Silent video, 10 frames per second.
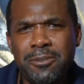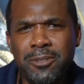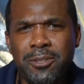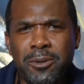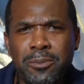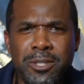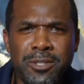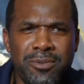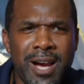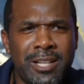
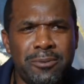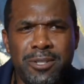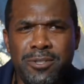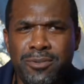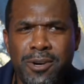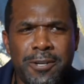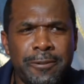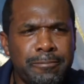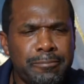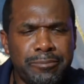what's right and what's wrong.